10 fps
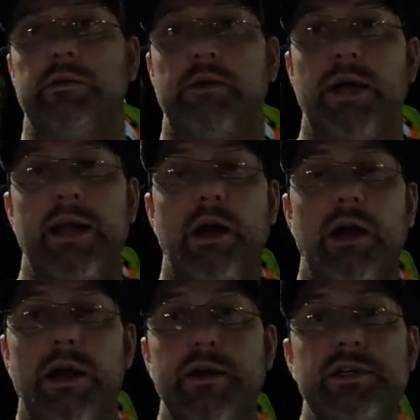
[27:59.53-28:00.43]
I don't
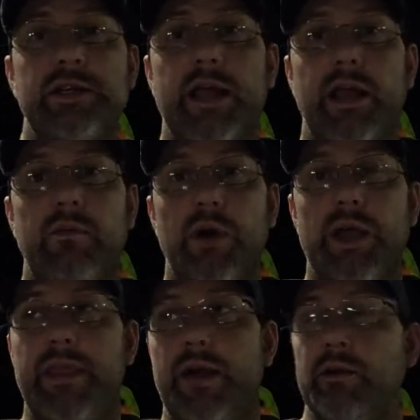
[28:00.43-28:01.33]
understand why
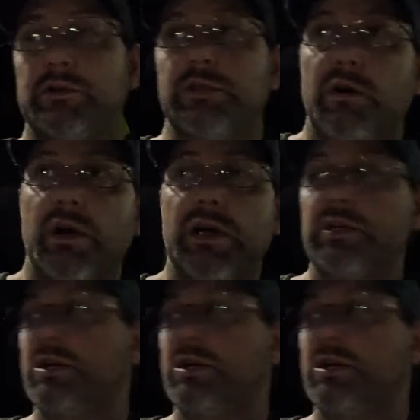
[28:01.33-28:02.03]
they were so hot to